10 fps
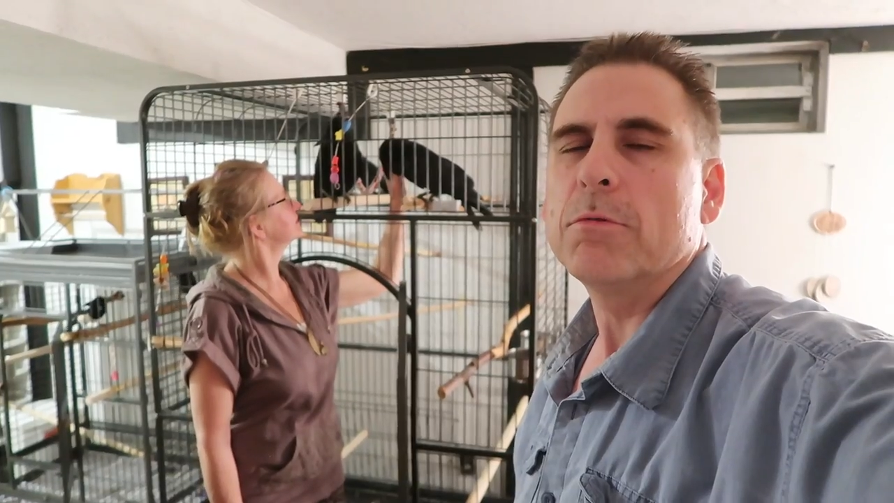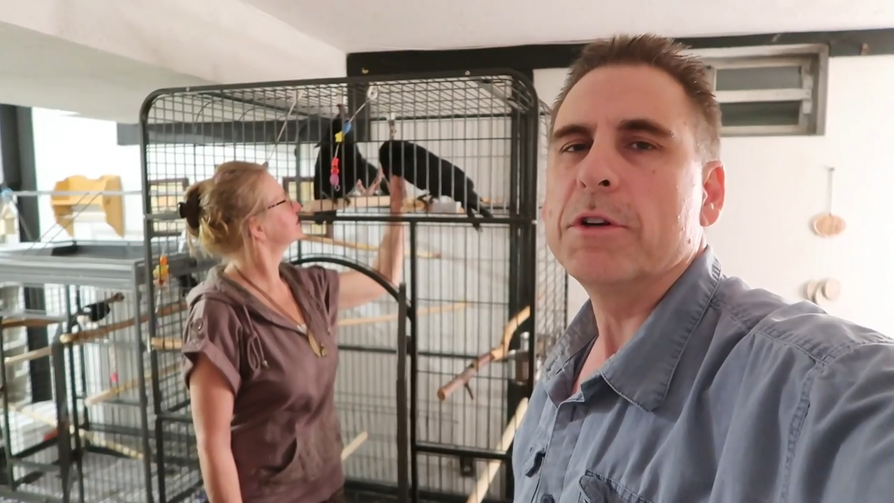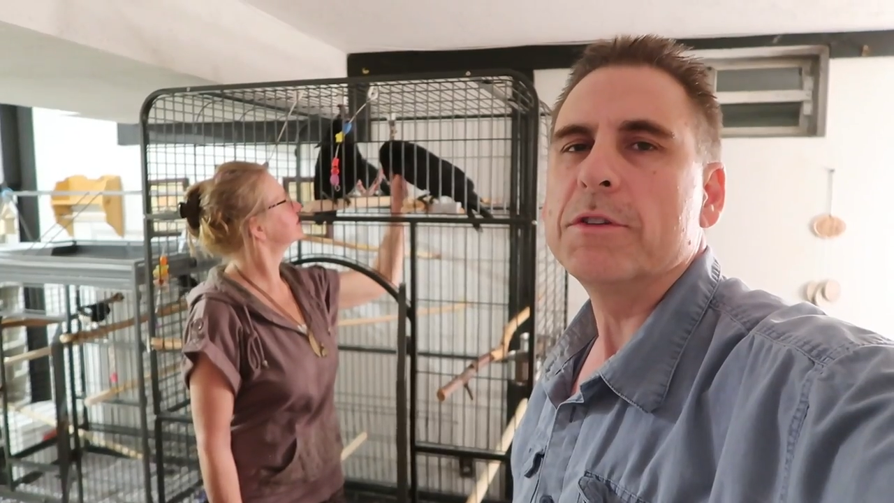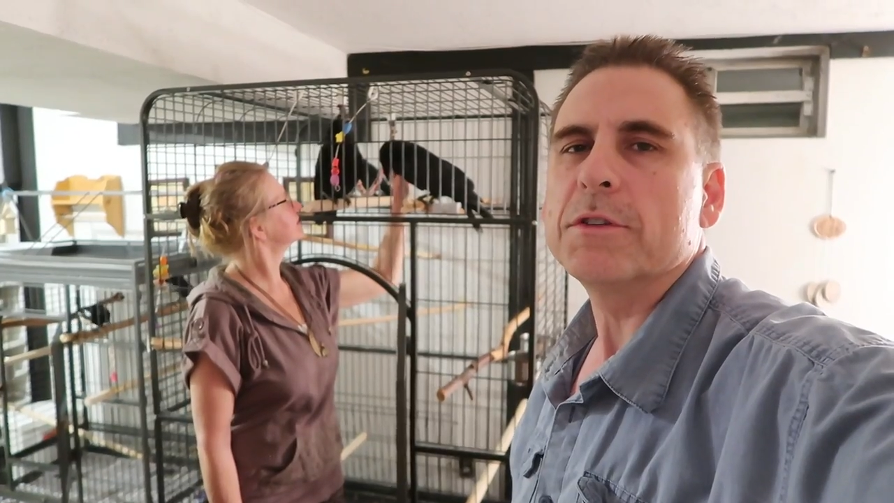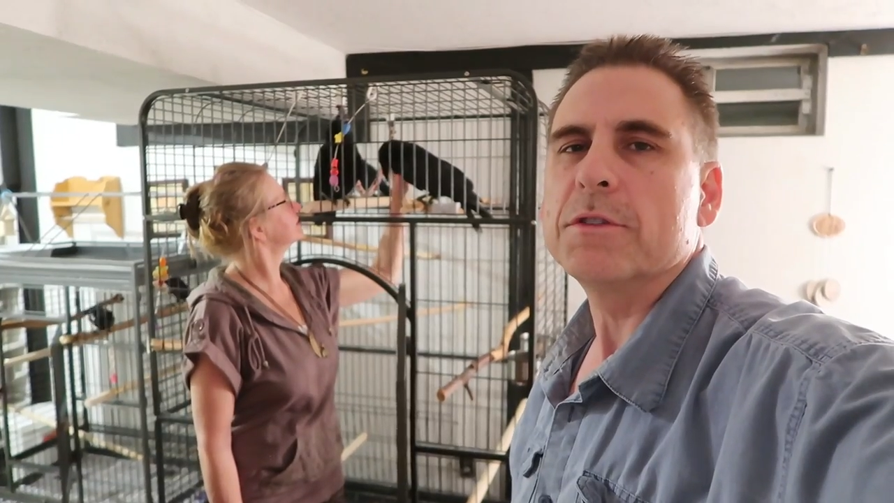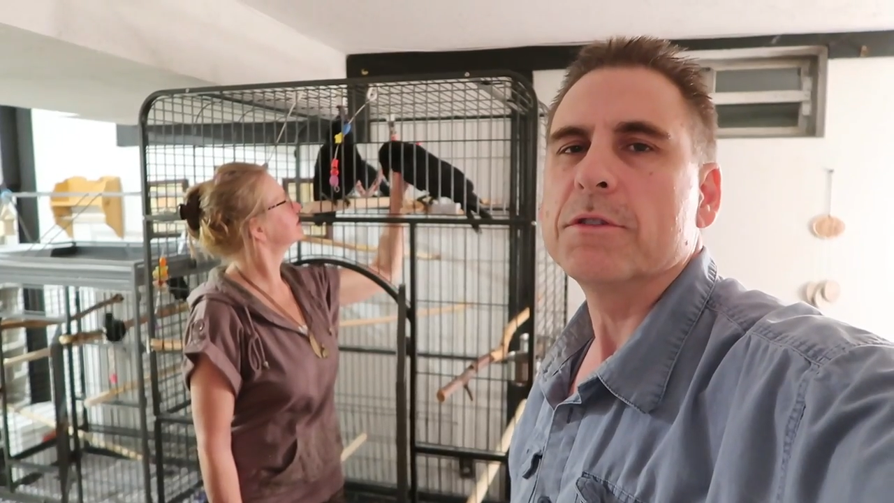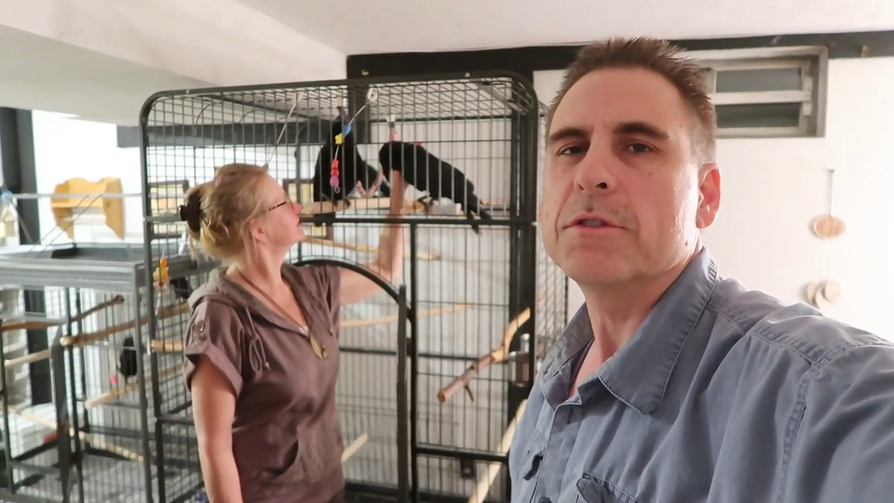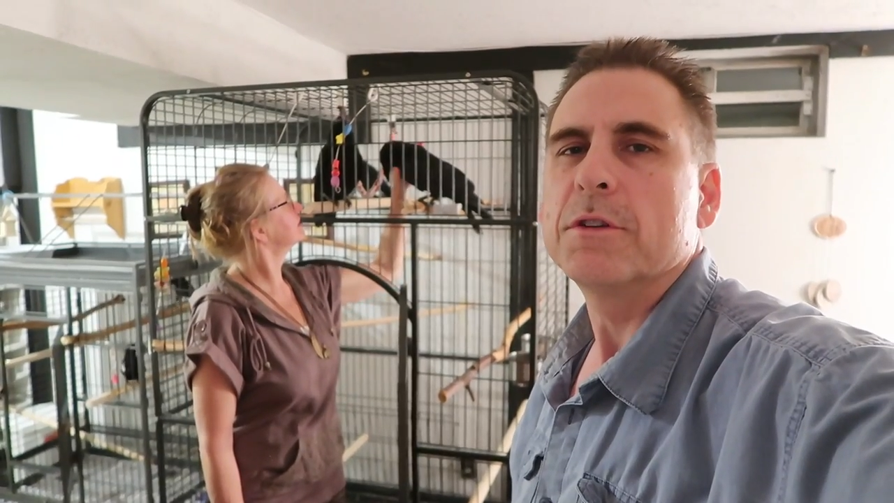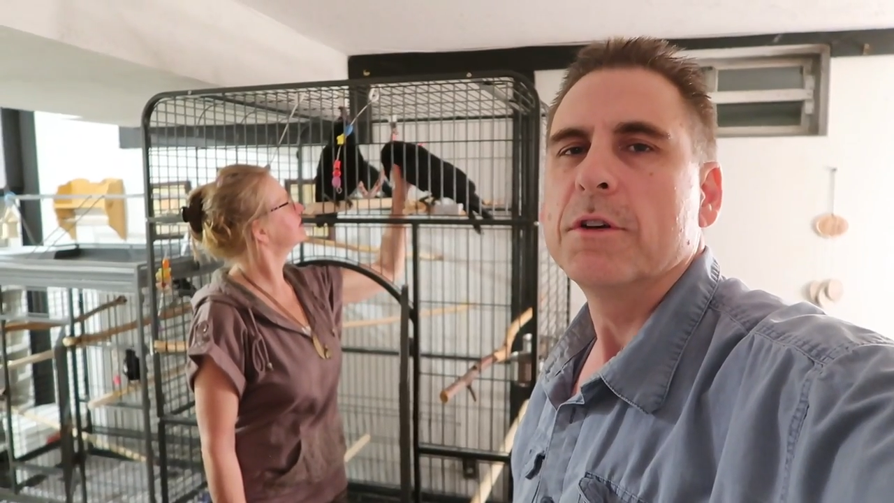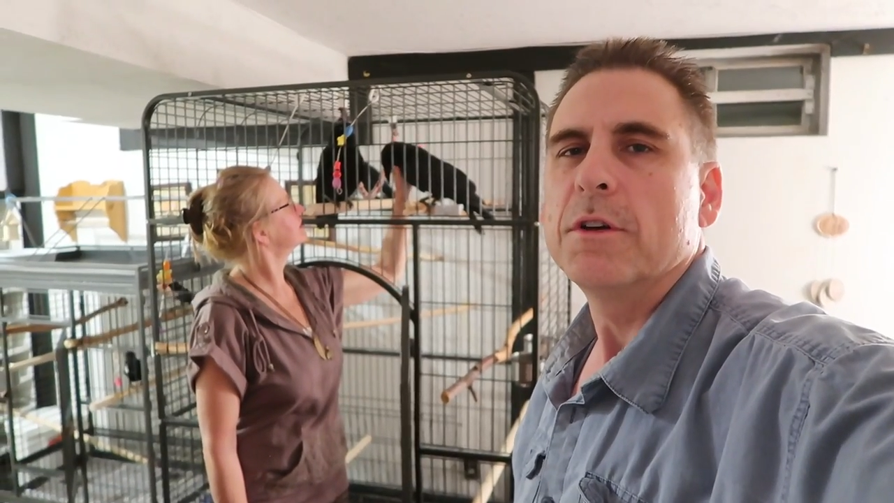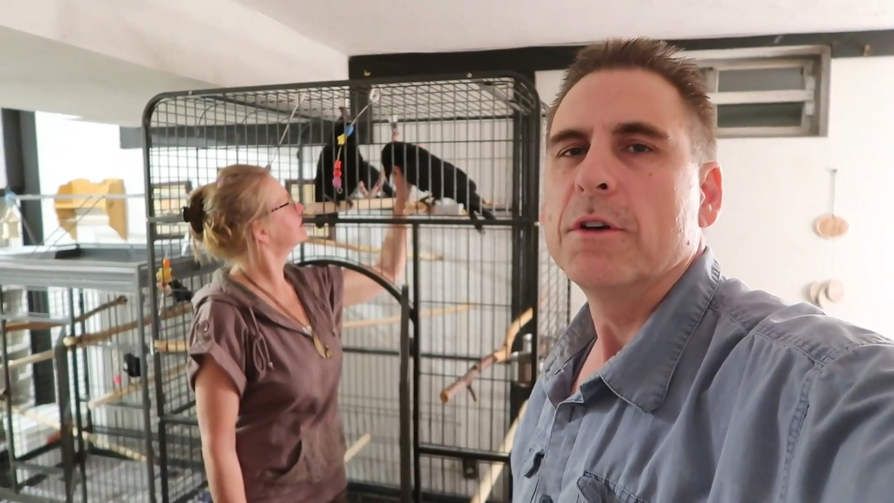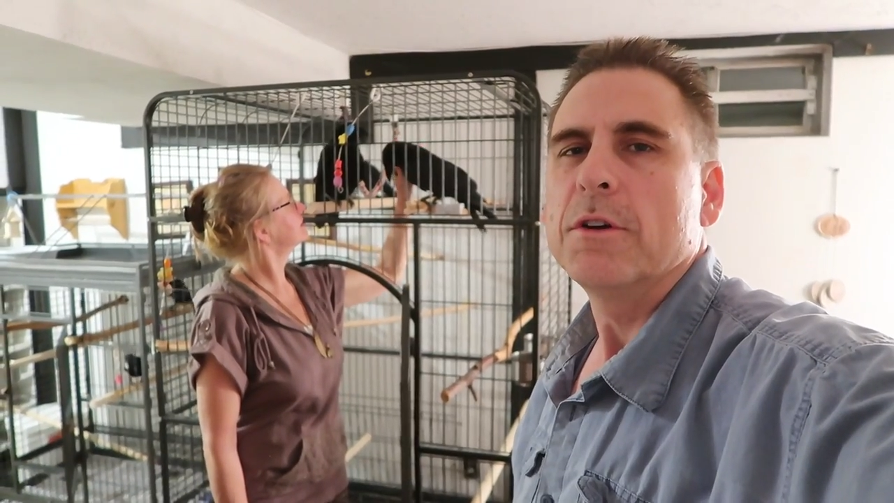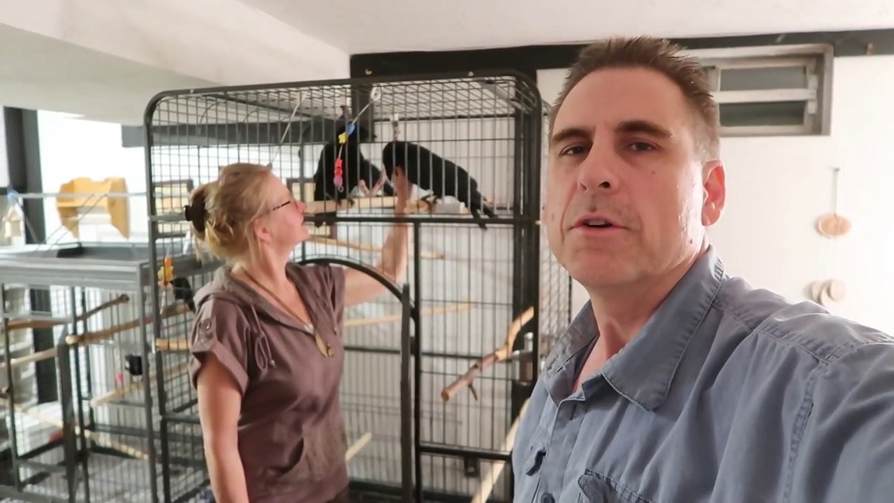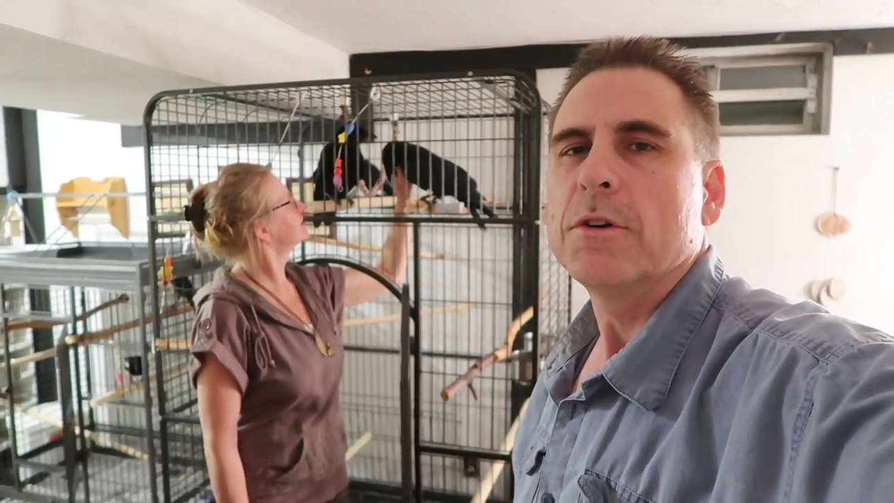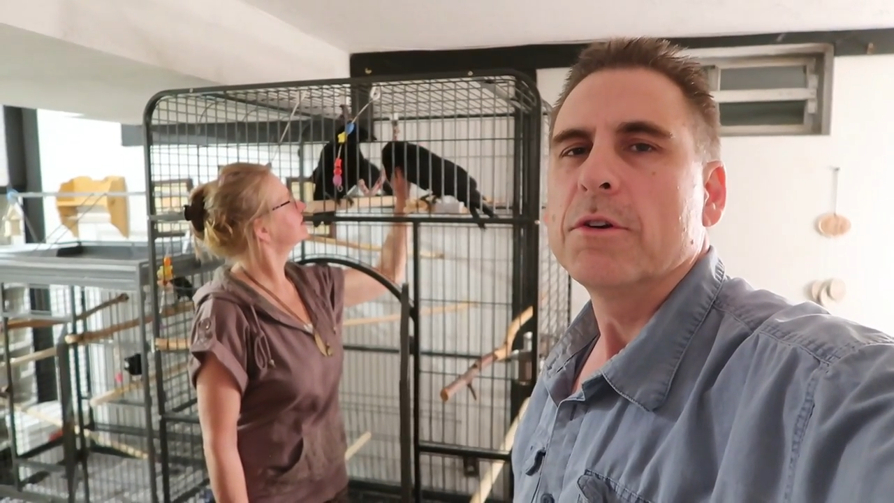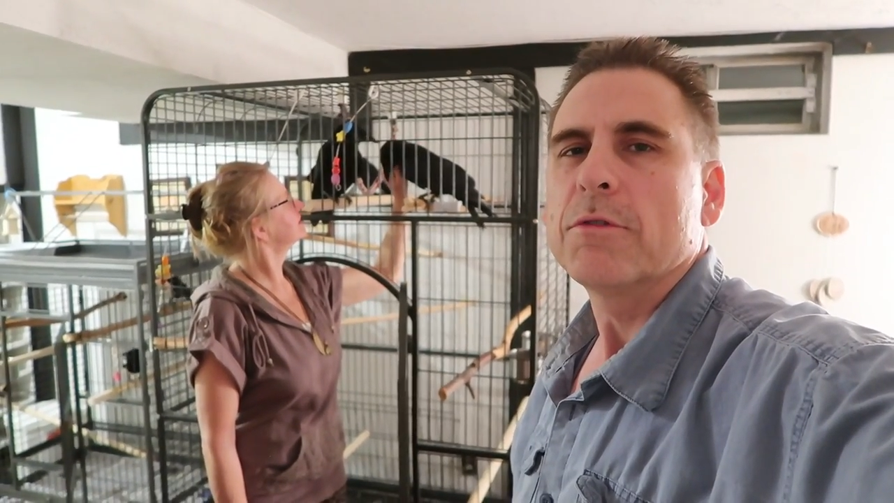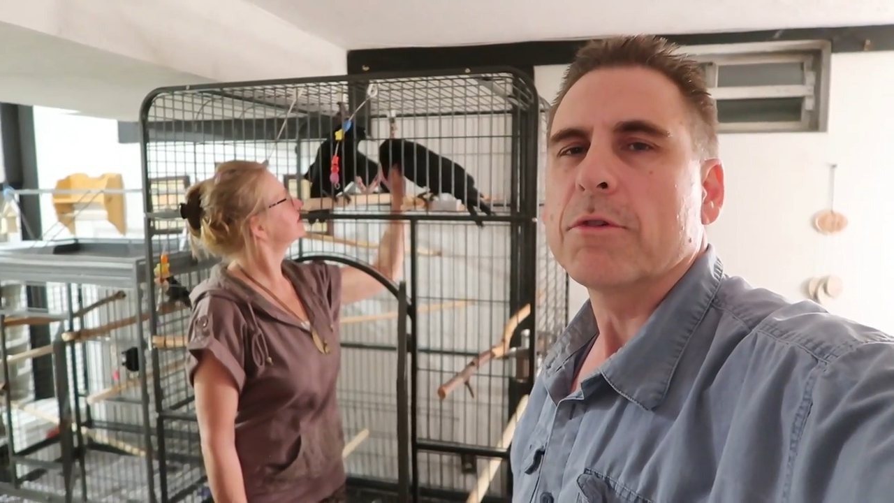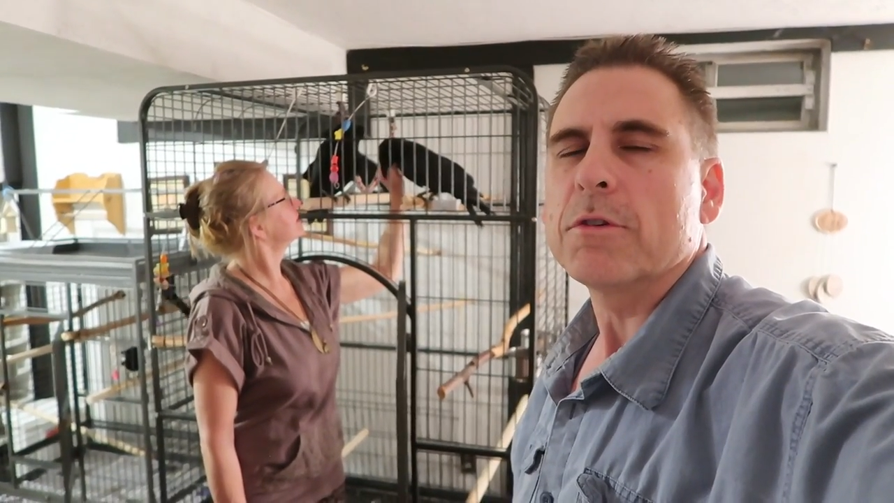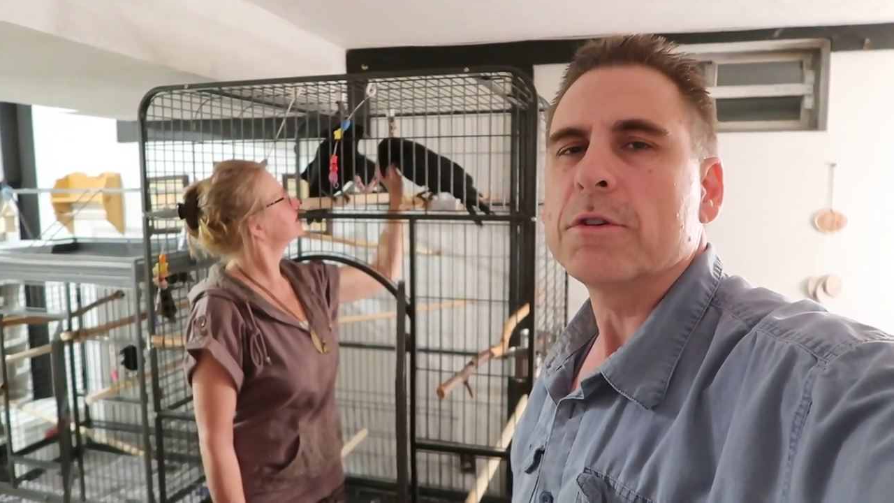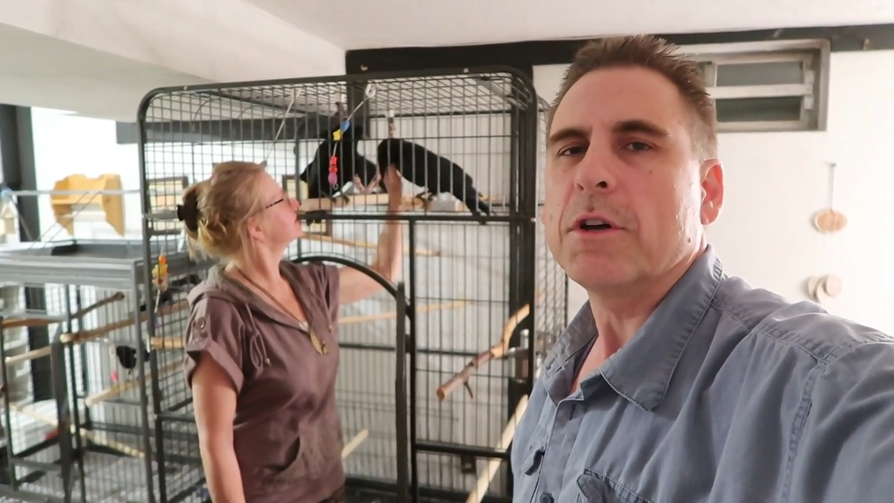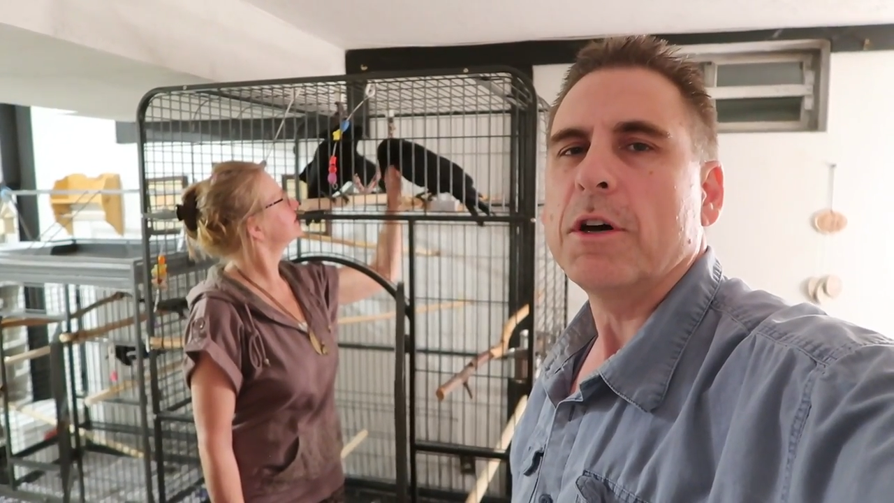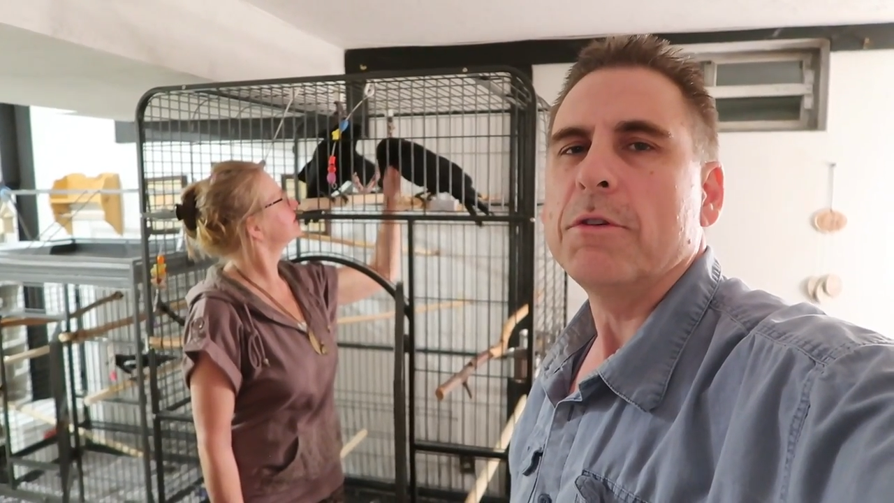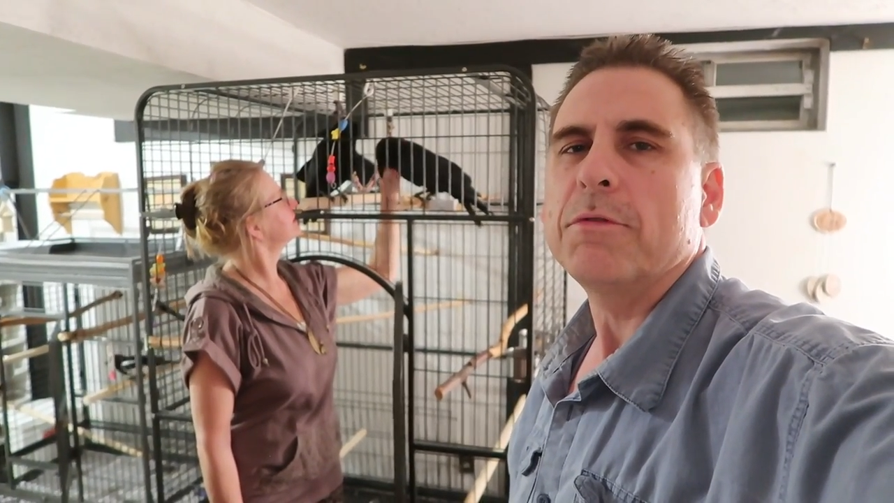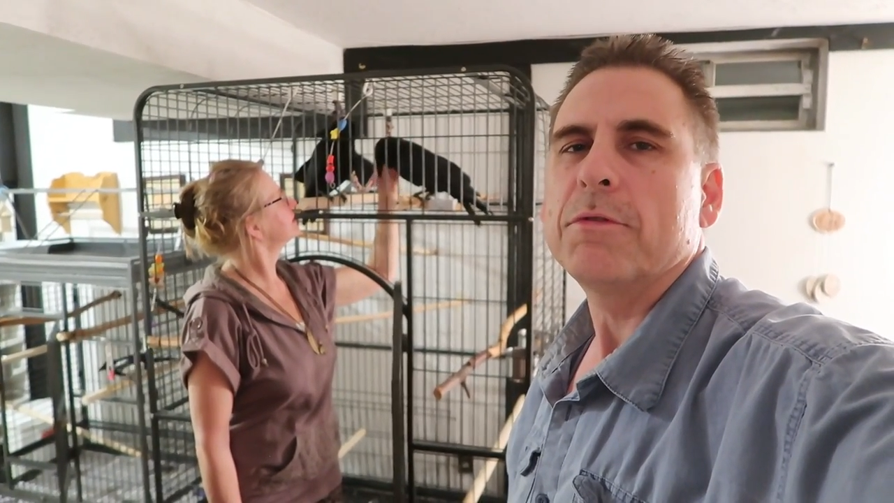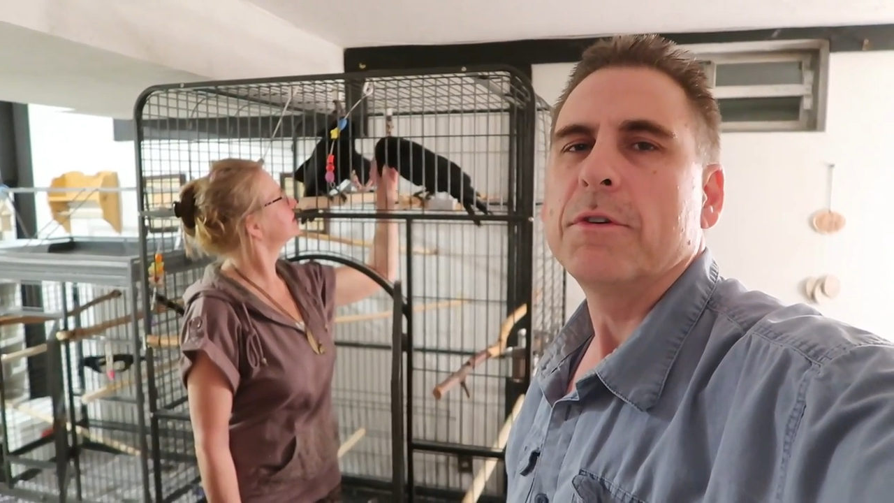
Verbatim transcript: reasons. First off,